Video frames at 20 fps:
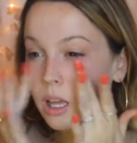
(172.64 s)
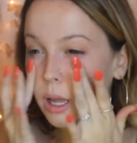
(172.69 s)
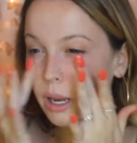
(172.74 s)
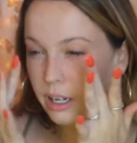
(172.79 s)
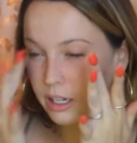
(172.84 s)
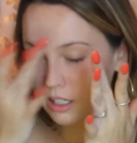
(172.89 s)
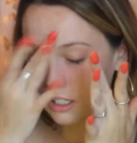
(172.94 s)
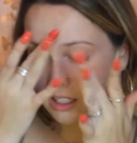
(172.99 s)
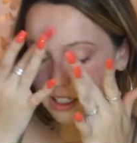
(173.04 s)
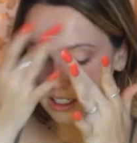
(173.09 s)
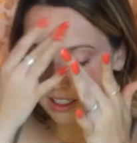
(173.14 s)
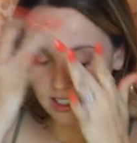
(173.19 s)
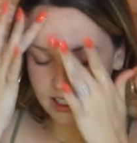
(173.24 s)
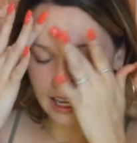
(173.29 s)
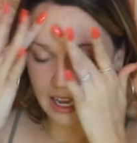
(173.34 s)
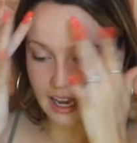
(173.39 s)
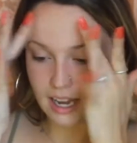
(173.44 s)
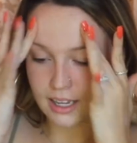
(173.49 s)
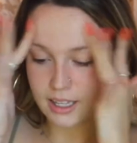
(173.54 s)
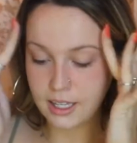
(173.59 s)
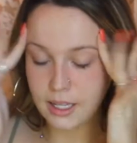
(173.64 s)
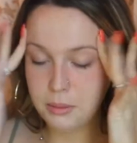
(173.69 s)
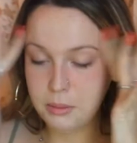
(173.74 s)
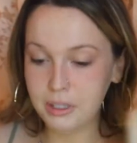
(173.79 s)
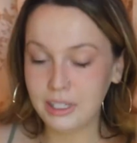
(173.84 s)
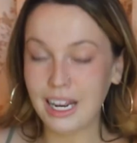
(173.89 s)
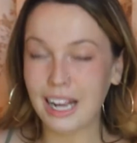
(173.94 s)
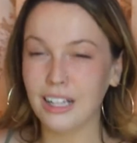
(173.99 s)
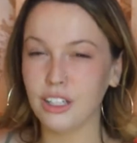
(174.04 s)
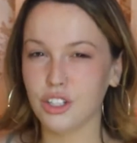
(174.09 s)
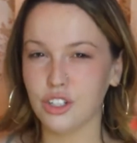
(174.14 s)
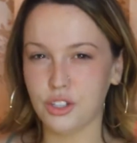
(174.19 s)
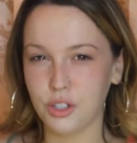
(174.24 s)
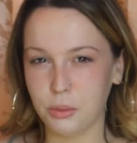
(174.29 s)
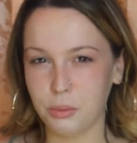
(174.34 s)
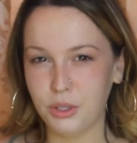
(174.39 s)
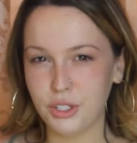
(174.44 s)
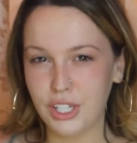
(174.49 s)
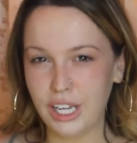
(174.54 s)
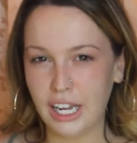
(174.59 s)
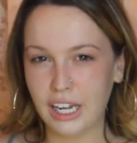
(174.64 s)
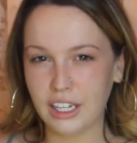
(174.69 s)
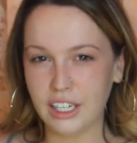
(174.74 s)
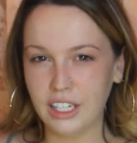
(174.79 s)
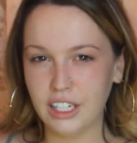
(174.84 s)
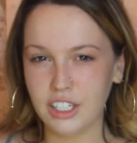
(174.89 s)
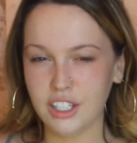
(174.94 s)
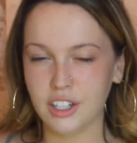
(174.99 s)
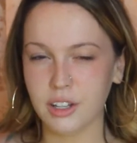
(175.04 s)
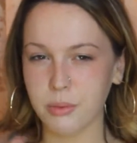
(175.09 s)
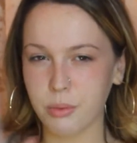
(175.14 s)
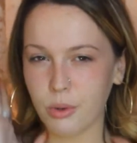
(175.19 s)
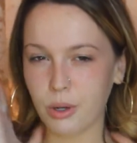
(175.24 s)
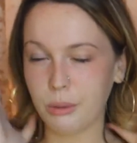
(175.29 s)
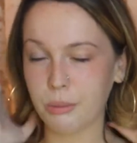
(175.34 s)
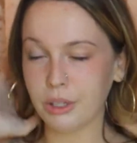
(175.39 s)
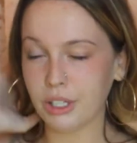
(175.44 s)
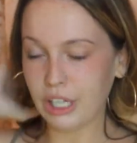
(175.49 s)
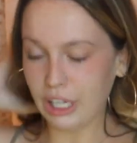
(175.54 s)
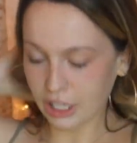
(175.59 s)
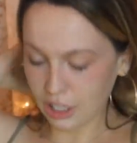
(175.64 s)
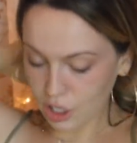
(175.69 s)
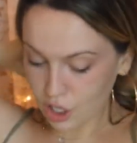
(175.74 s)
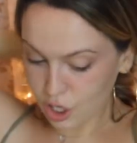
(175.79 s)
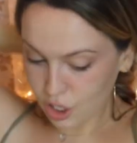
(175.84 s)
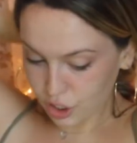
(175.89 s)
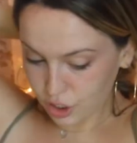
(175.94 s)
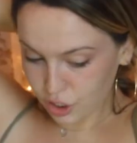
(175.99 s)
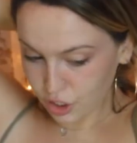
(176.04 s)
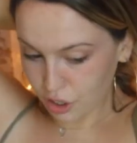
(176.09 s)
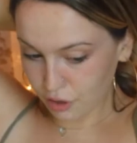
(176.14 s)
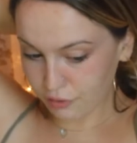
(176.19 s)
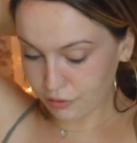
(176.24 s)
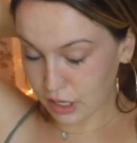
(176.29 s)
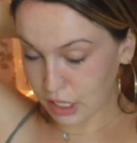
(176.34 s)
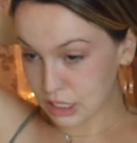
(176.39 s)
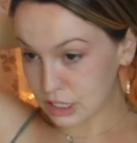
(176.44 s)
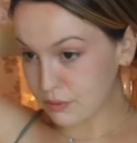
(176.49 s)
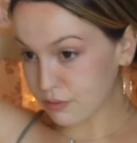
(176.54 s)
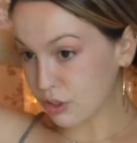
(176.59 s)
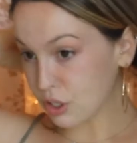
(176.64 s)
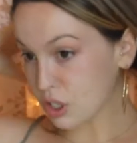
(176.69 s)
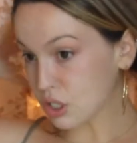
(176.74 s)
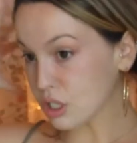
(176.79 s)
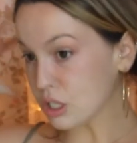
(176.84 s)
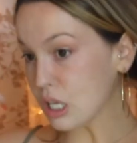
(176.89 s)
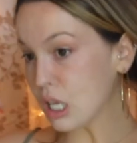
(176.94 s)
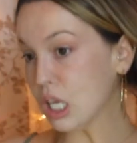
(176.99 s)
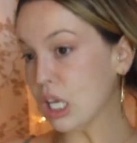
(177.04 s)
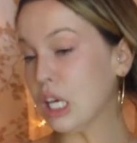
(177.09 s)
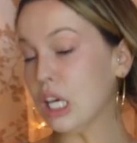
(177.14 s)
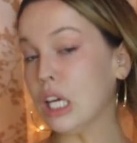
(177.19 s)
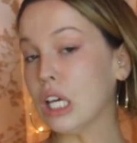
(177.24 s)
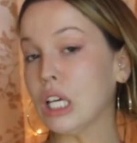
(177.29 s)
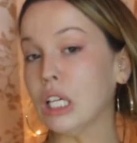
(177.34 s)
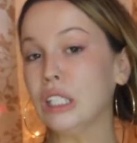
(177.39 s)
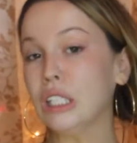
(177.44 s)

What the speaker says: And it's like tacky, but not super tacky to the point where like your face feels like...